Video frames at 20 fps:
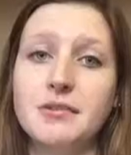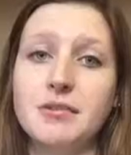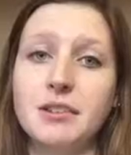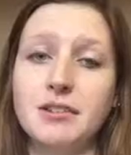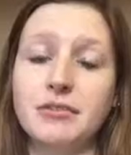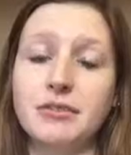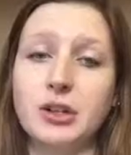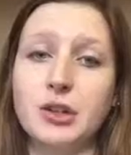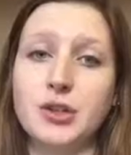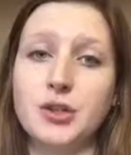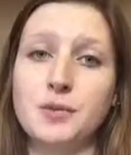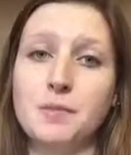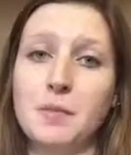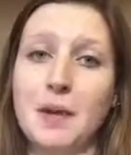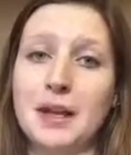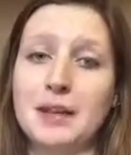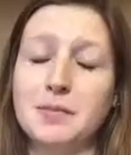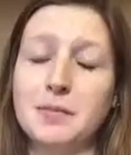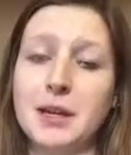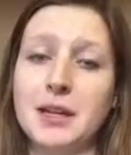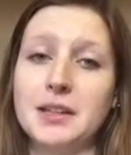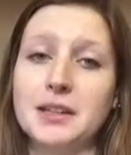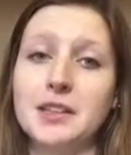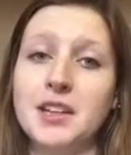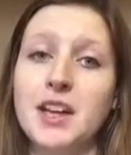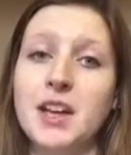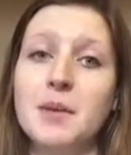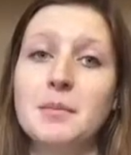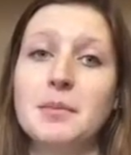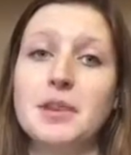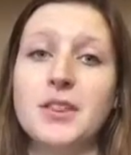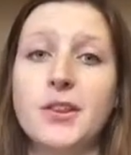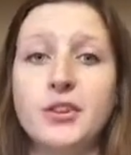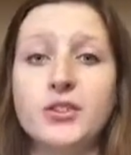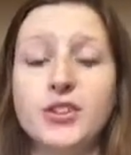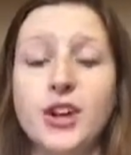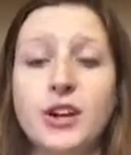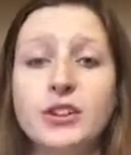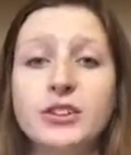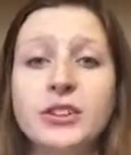of the First Amendment, but the
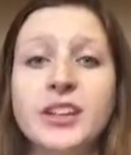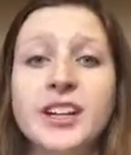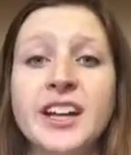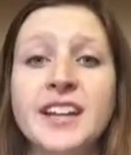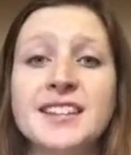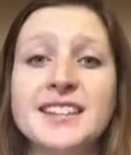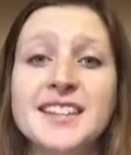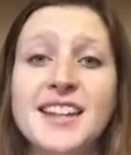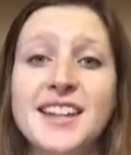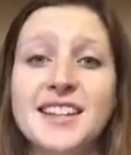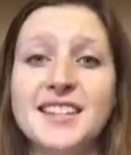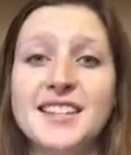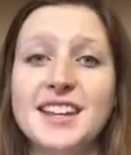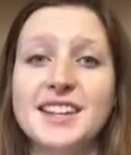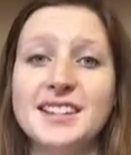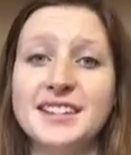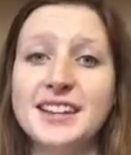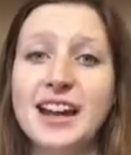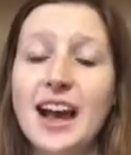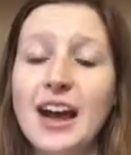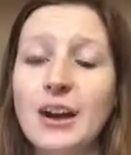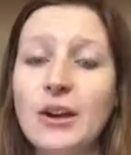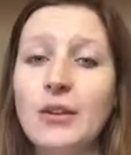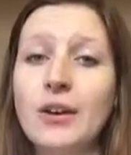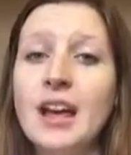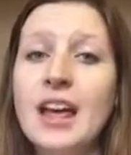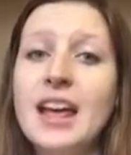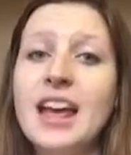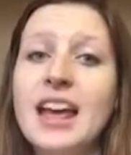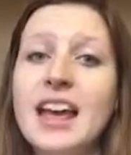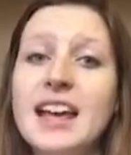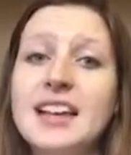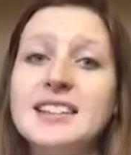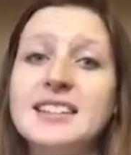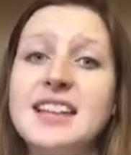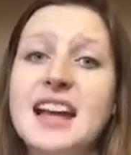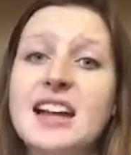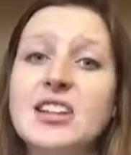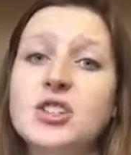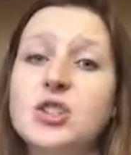general consensus now is
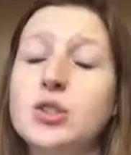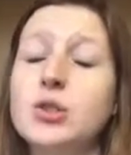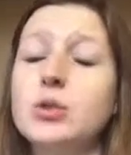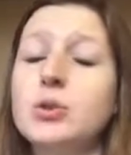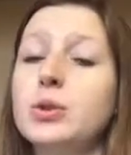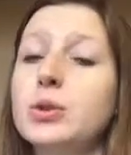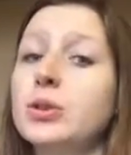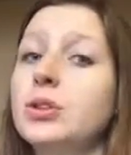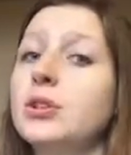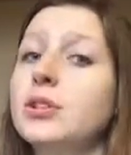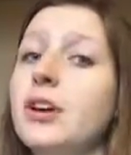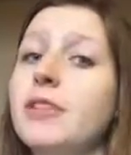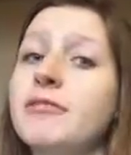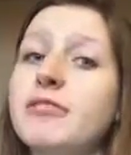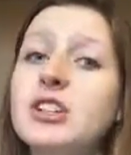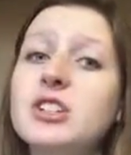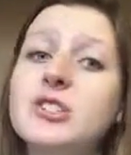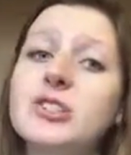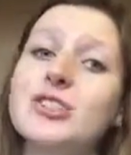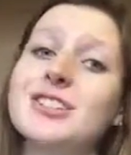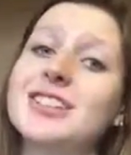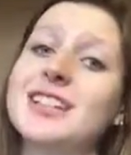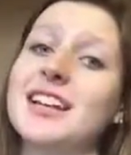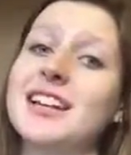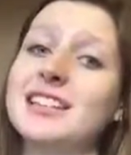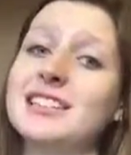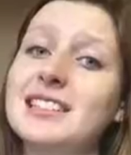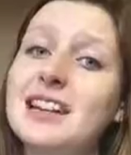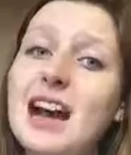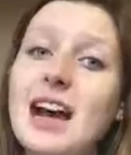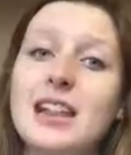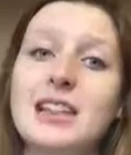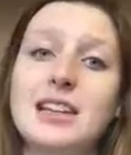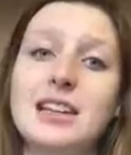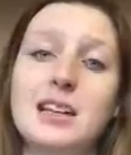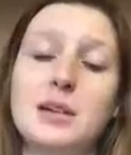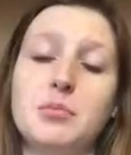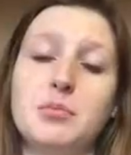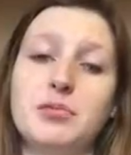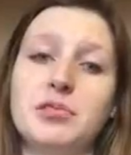that school officials cannot
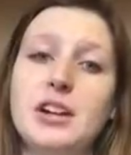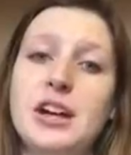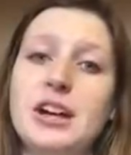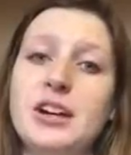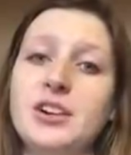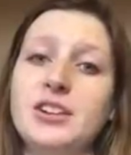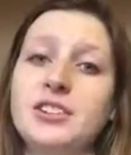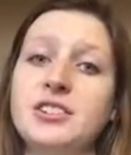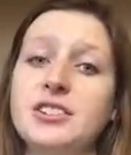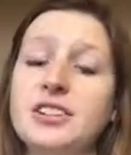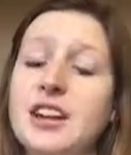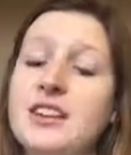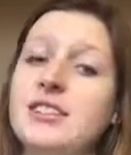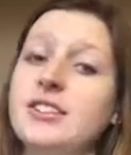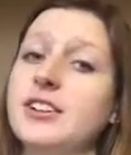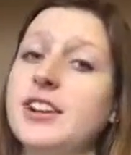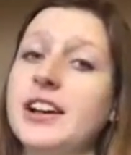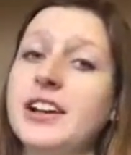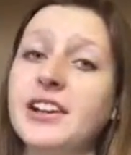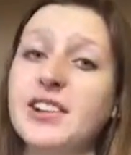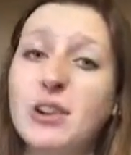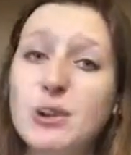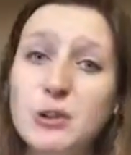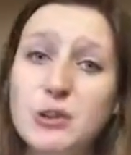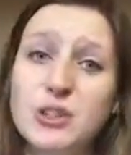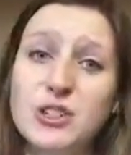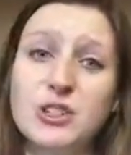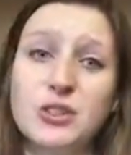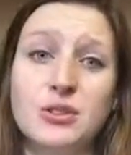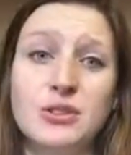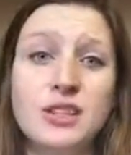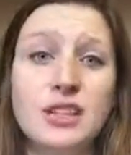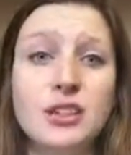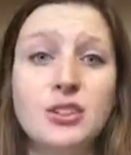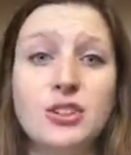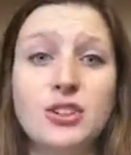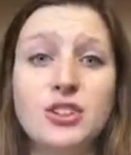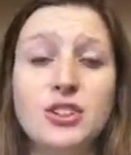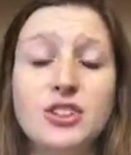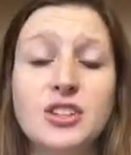lead a prayer, neither can coaches or
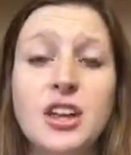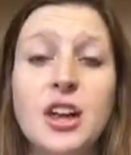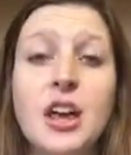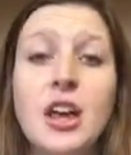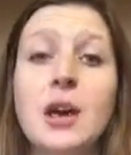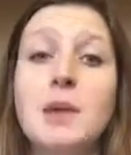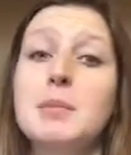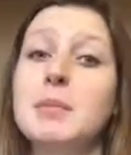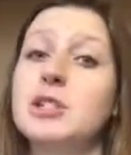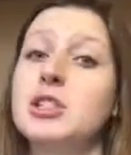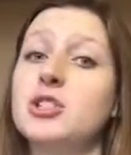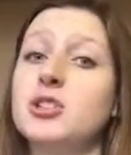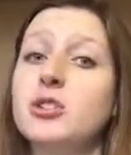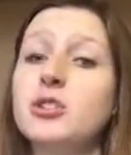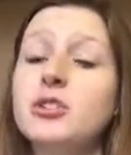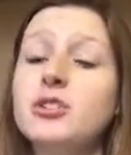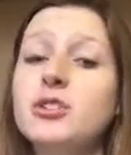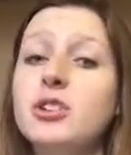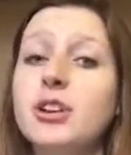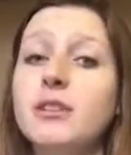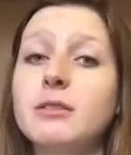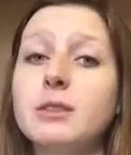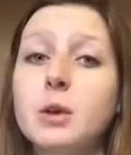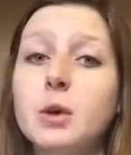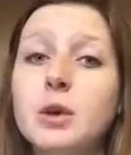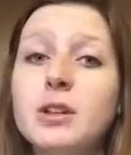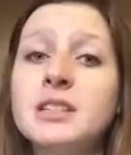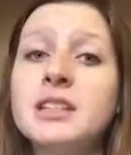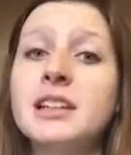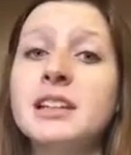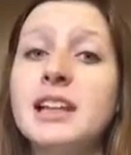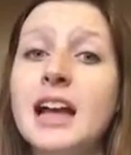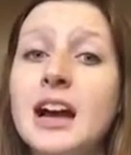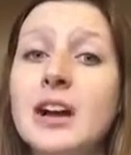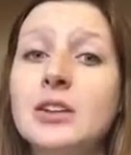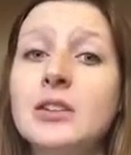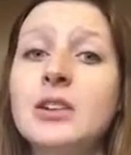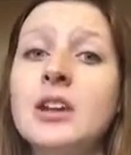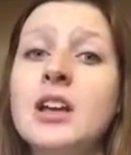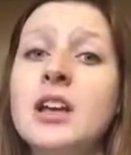teachers, but students are of course
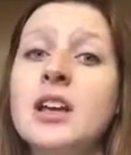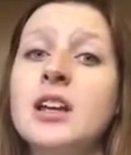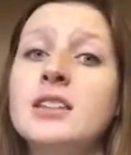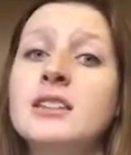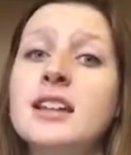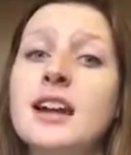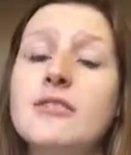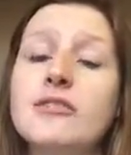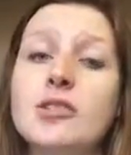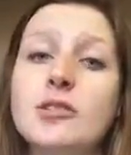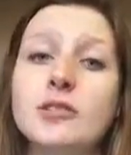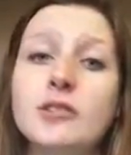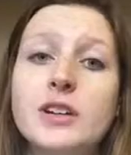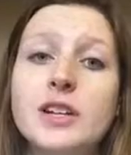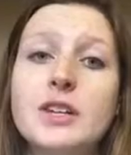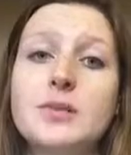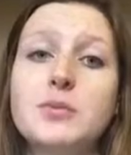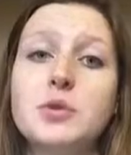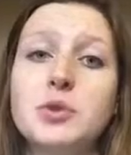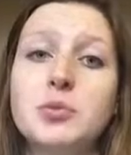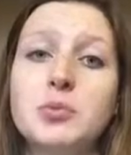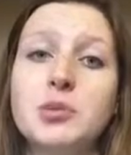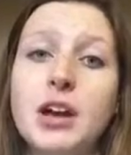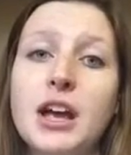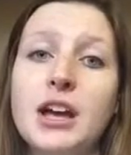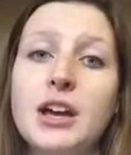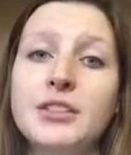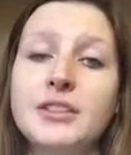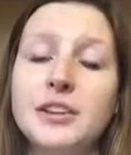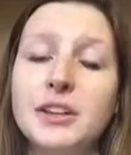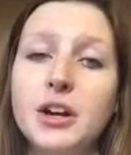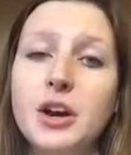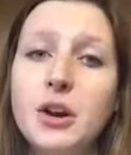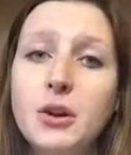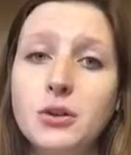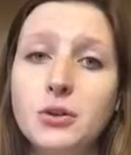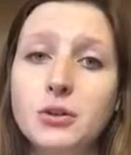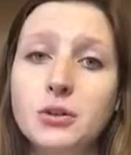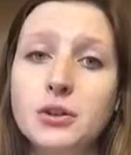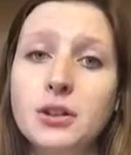allowed to have the freedom to pray on their
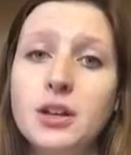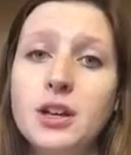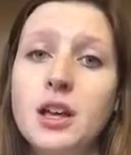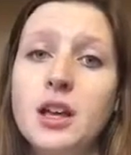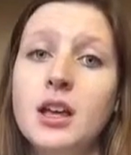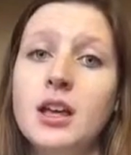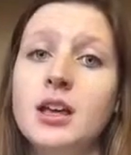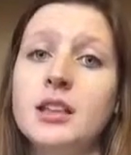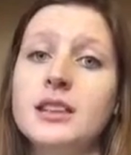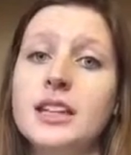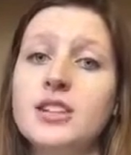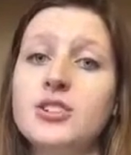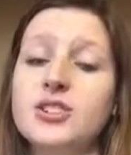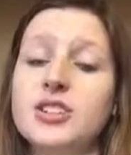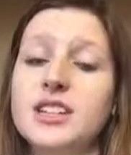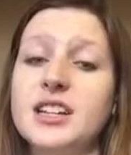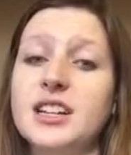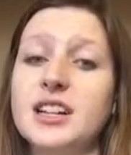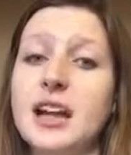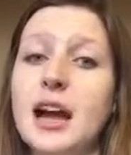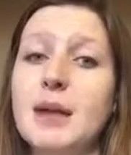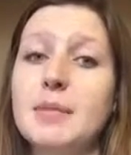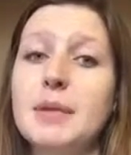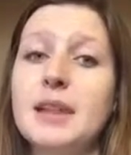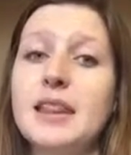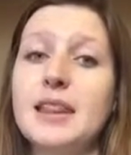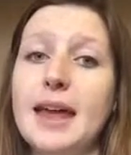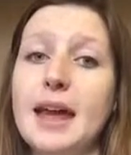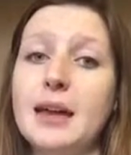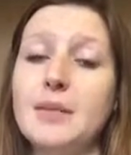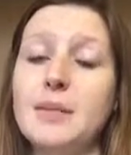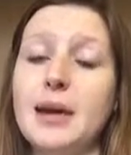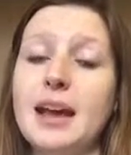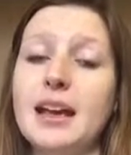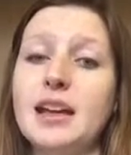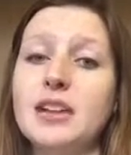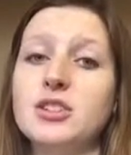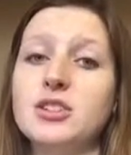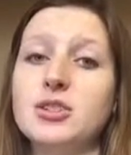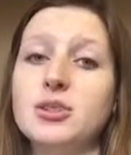own. They just cannot be led by
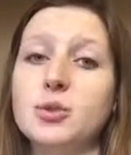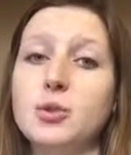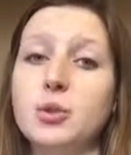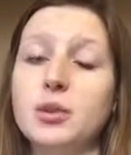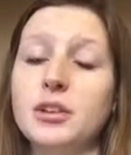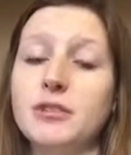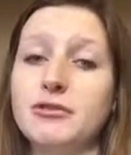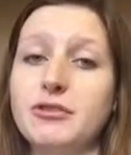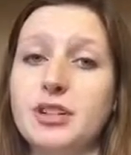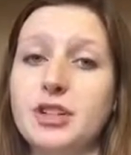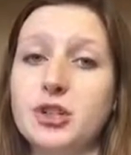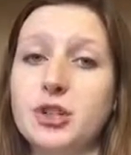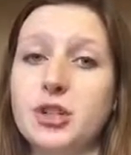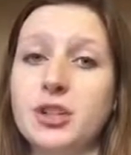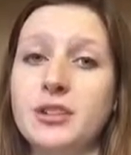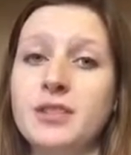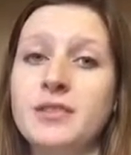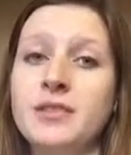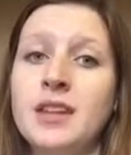a school official.